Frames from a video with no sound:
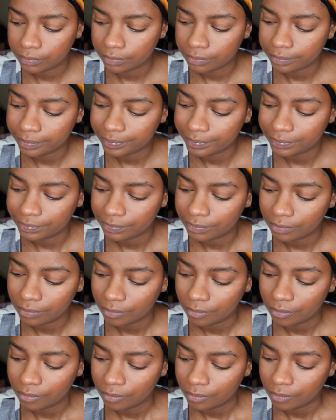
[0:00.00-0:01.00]
And then I'm
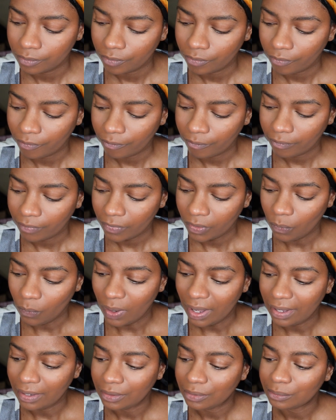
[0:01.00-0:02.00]
setting the concealer on
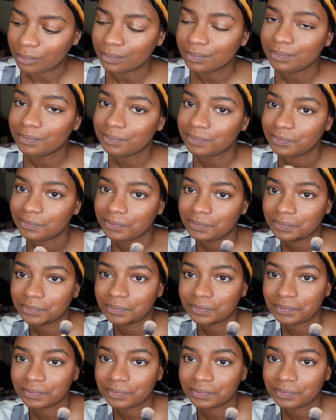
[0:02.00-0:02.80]
my nose.